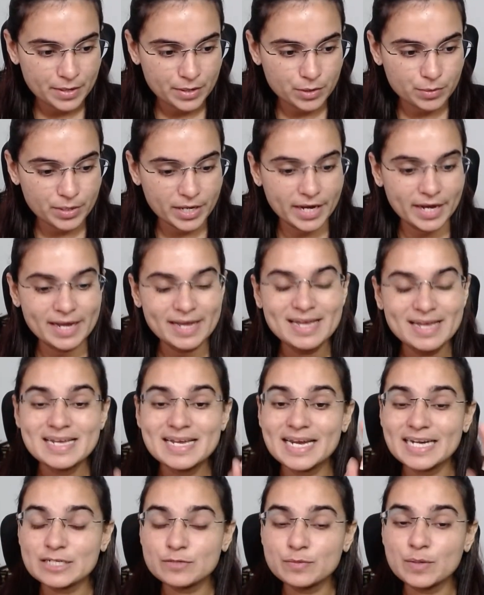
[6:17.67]
Okay,
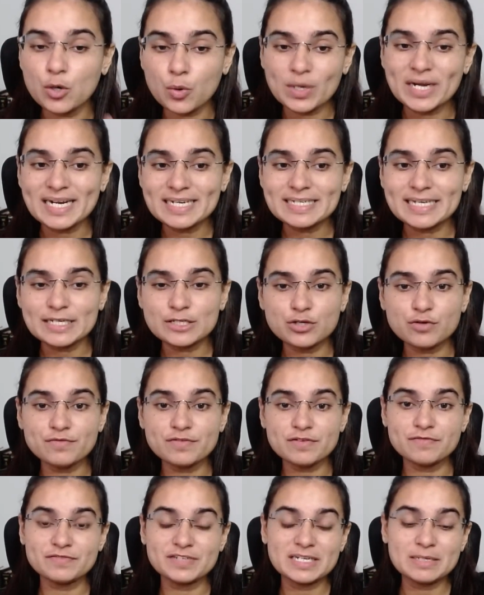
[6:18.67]
it will only take you
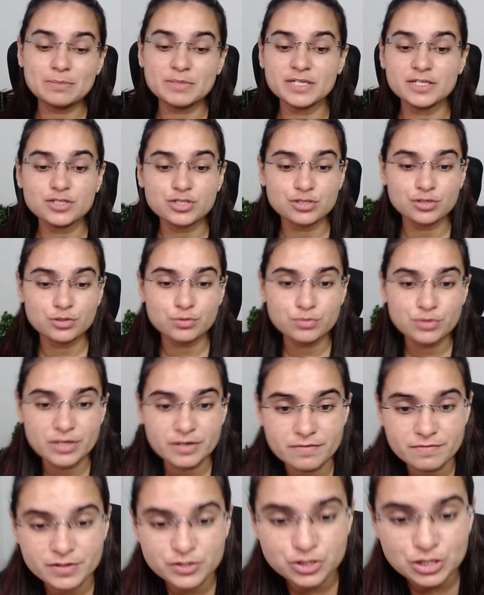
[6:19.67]
15 minutes to do the
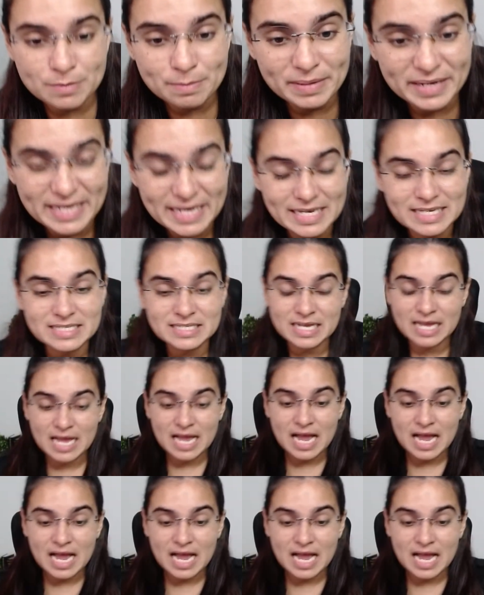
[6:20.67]
revision because